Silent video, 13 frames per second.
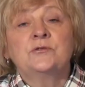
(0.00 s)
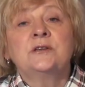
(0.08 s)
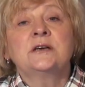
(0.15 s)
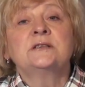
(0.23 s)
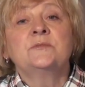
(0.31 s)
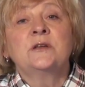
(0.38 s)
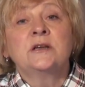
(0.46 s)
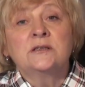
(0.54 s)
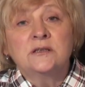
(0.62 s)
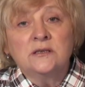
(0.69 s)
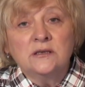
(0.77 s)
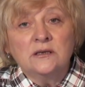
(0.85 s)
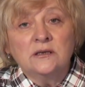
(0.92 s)
But the
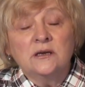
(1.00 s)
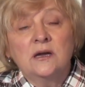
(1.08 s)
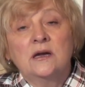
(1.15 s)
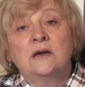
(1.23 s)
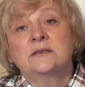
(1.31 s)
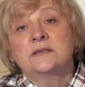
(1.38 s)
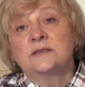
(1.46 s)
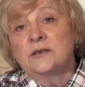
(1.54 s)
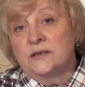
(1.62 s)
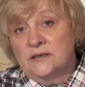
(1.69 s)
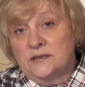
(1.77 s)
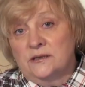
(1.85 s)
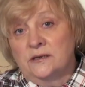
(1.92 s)
question is under what
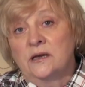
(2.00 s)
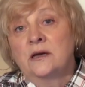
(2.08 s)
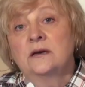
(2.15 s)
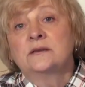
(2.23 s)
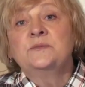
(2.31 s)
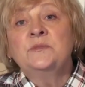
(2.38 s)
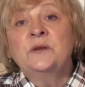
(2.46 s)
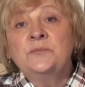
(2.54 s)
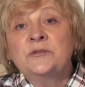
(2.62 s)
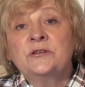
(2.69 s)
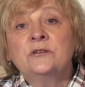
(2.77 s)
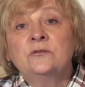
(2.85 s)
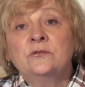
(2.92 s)
pretension they offer it
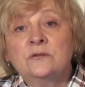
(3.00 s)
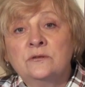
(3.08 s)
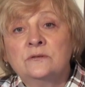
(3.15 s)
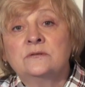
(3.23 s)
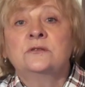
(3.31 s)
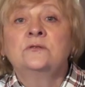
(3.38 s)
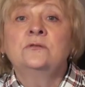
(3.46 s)
to people.